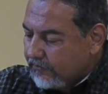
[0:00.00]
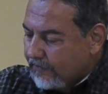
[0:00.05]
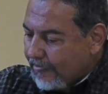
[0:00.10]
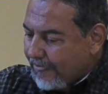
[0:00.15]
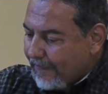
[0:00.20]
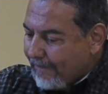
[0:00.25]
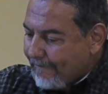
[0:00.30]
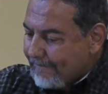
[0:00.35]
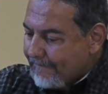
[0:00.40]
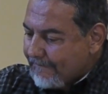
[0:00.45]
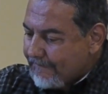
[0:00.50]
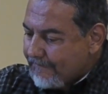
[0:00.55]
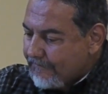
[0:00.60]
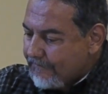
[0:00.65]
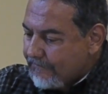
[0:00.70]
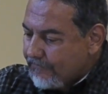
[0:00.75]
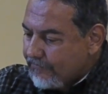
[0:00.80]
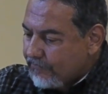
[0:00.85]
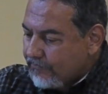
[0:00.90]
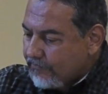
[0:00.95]

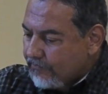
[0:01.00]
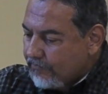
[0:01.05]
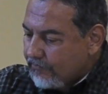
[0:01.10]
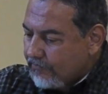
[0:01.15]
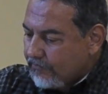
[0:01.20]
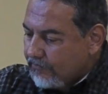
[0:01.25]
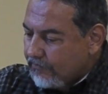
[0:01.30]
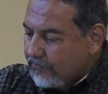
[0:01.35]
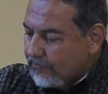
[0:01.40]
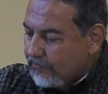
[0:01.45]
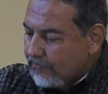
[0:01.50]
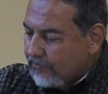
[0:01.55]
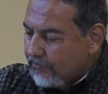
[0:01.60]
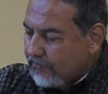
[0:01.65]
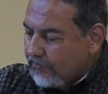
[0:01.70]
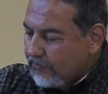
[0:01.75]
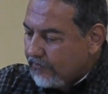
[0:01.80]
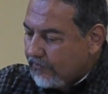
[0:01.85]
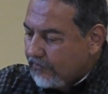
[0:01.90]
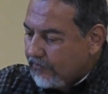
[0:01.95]

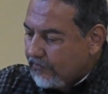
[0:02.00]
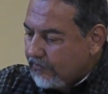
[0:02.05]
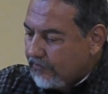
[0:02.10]
(silence)